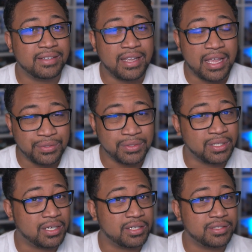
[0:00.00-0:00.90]
extra
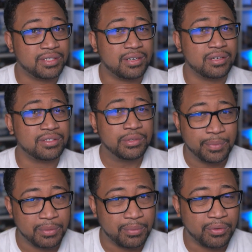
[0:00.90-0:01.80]
cards are
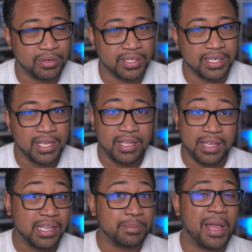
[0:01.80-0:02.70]
super important
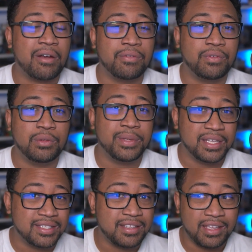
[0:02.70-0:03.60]
and powerful,
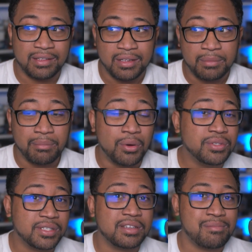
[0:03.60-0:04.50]
because they
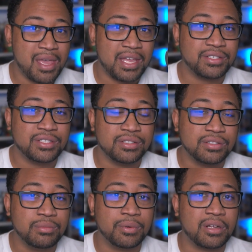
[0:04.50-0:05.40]
mostly match
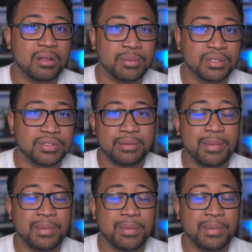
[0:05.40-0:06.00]
super combos.